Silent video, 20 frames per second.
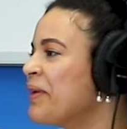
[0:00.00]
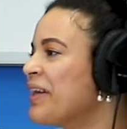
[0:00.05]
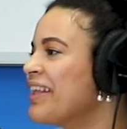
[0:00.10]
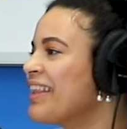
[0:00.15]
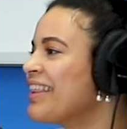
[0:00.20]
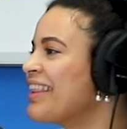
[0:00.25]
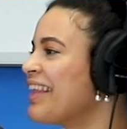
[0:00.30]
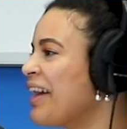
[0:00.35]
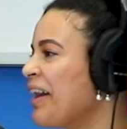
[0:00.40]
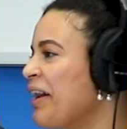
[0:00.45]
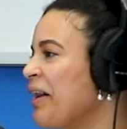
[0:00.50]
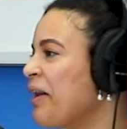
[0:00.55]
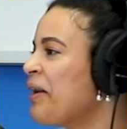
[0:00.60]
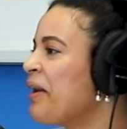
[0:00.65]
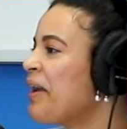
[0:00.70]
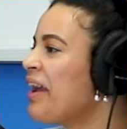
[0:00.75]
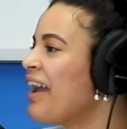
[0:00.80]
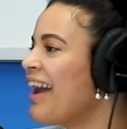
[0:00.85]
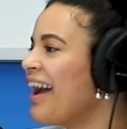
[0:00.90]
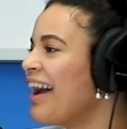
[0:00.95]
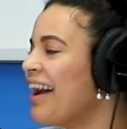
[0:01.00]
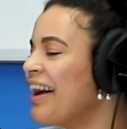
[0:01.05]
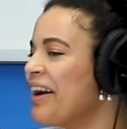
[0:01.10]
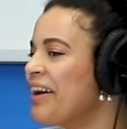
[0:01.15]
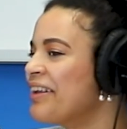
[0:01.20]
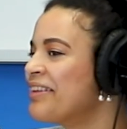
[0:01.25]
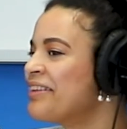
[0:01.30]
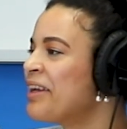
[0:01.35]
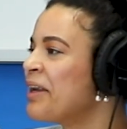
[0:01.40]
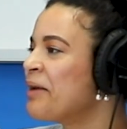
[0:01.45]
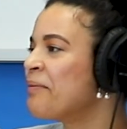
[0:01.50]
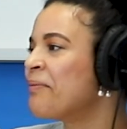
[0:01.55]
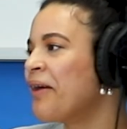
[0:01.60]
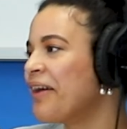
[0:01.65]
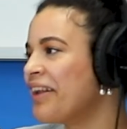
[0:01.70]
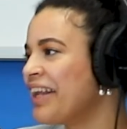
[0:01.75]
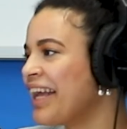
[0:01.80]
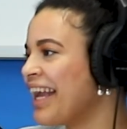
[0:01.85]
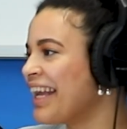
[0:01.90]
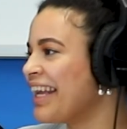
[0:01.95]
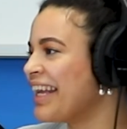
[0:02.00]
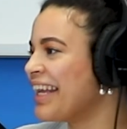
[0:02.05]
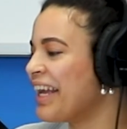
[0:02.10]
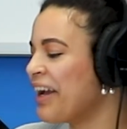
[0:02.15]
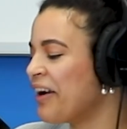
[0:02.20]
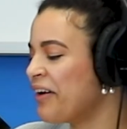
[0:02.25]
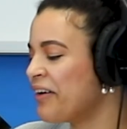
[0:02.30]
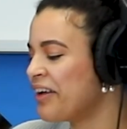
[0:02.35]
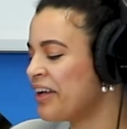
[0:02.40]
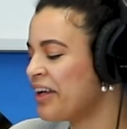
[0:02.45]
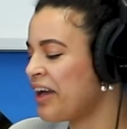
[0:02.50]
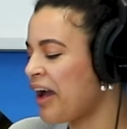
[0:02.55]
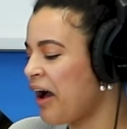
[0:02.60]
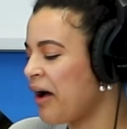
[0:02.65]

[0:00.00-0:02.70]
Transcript: with a tampon hanging out.